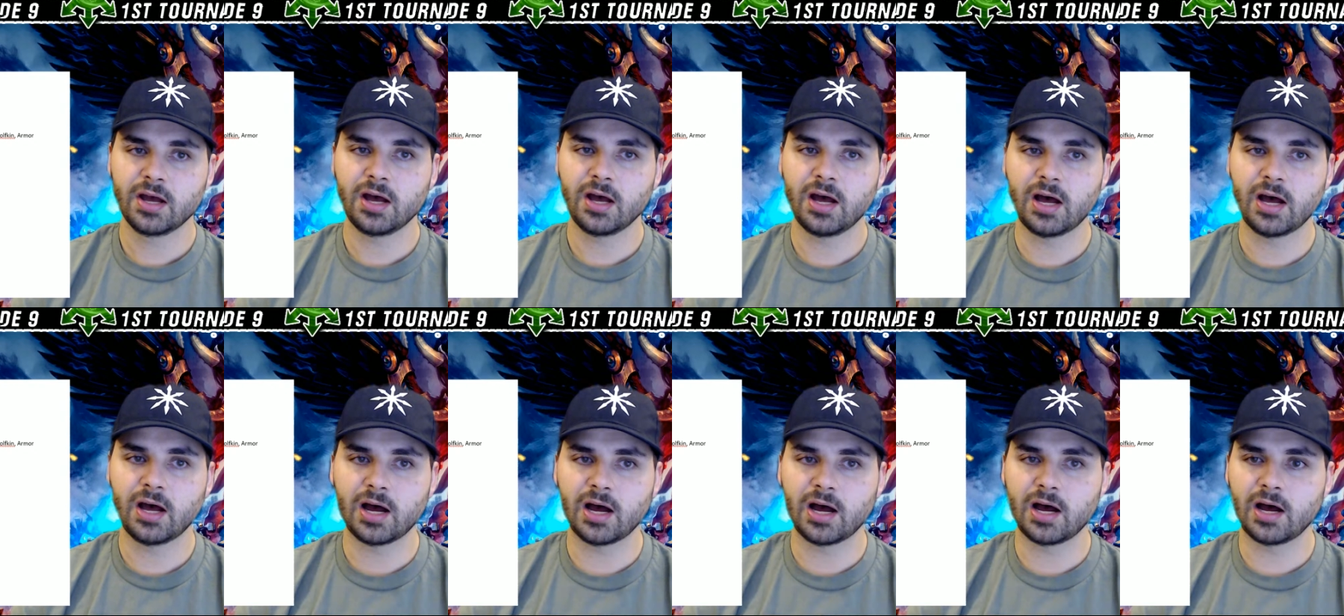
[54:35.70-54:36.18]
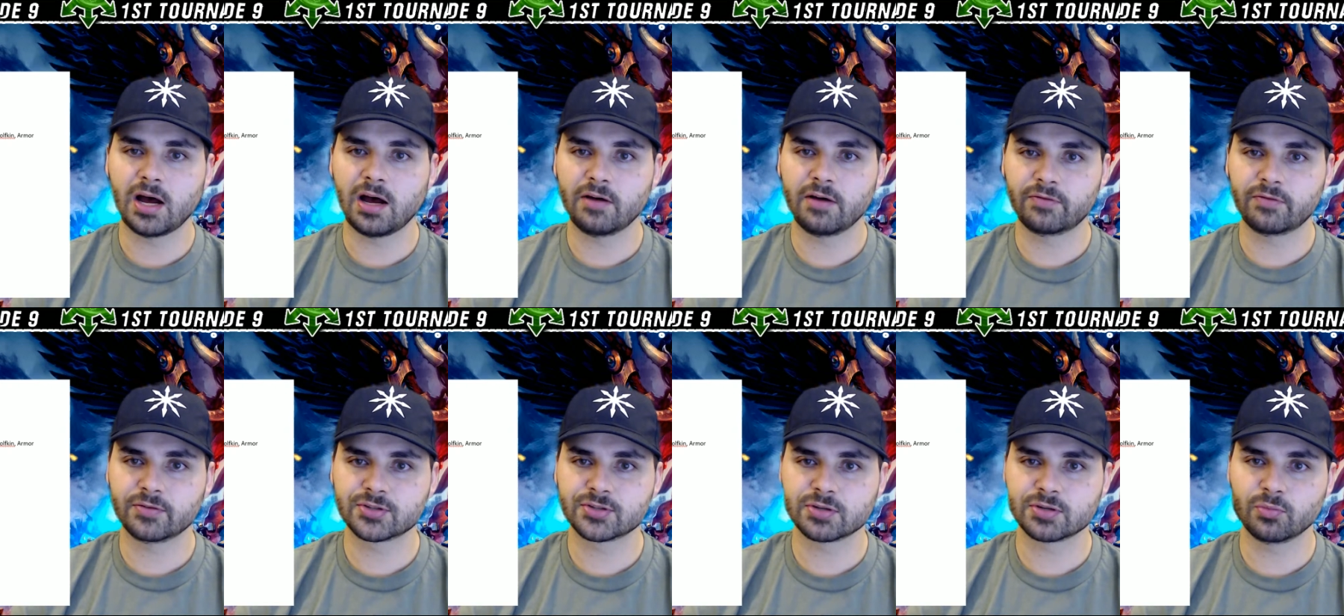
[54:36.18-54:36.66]

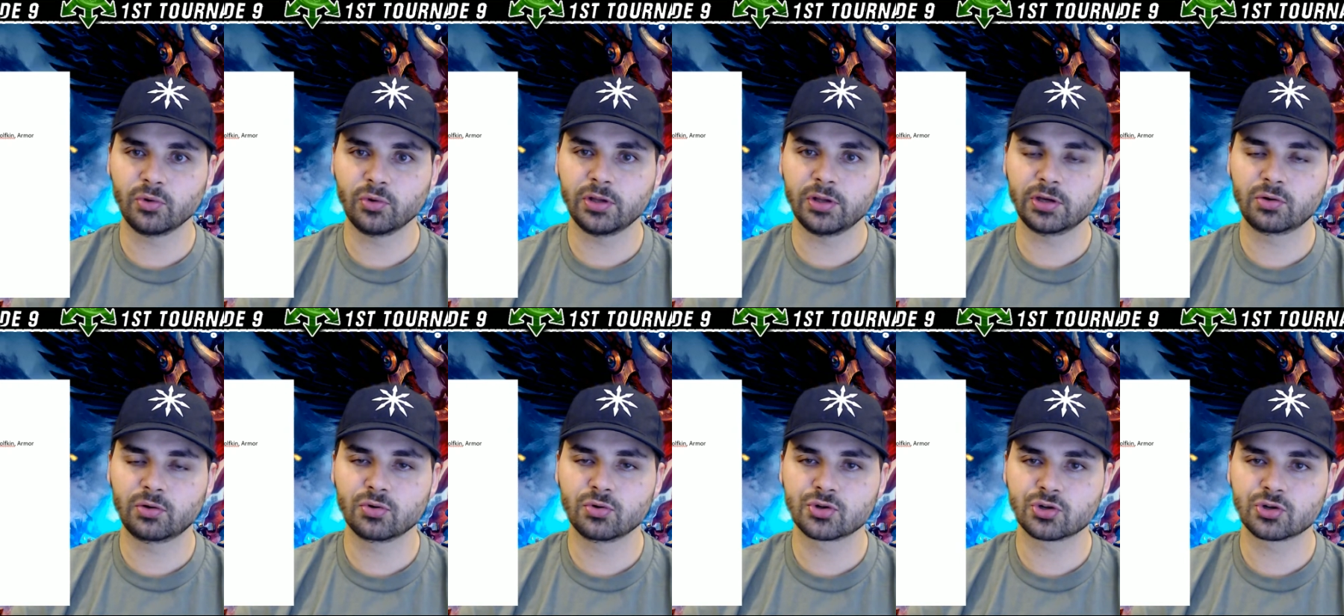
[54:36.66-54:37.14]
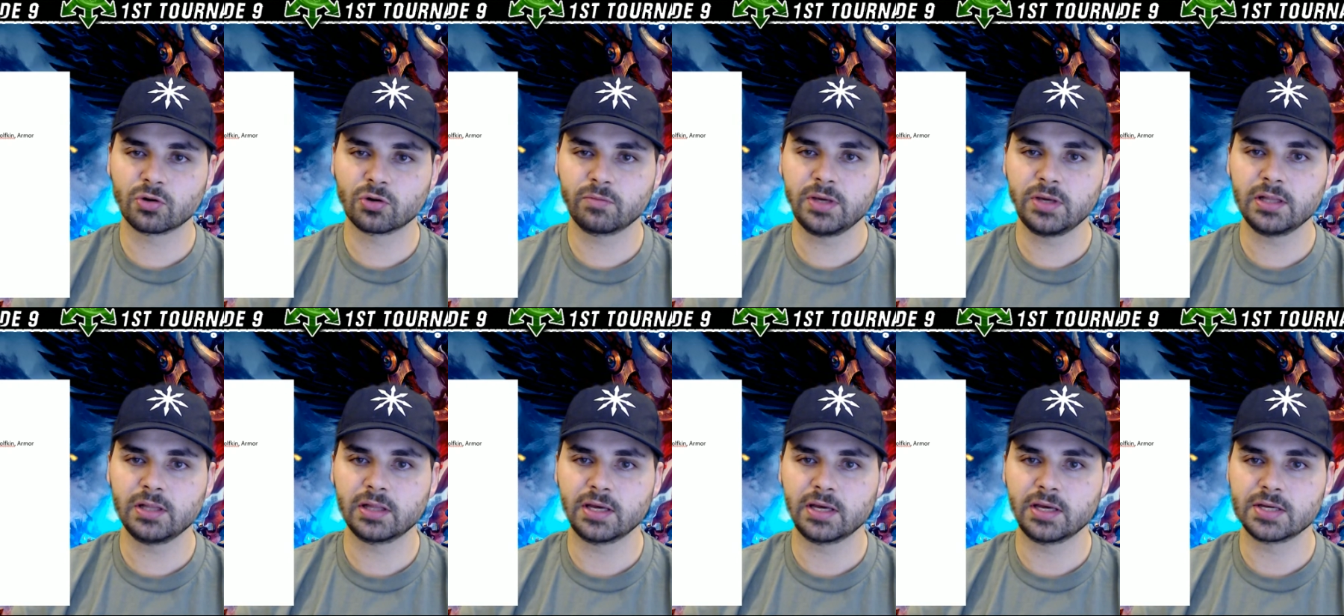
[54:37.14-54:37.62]
for some really crucial
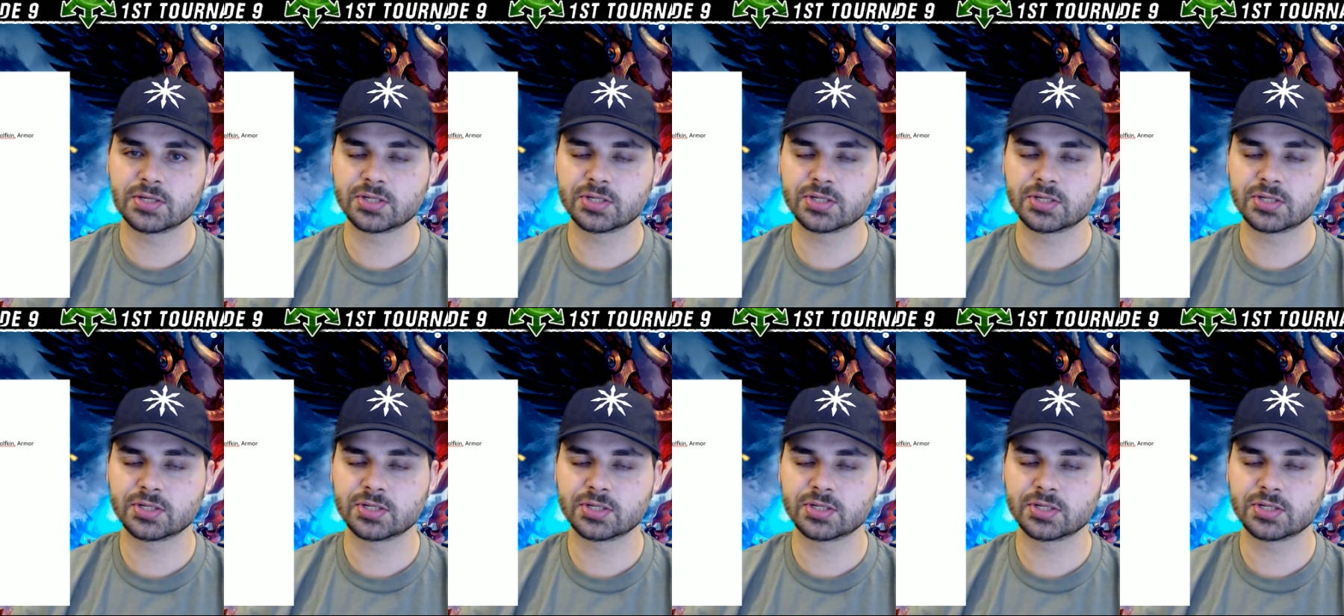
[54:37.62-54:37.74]
melee.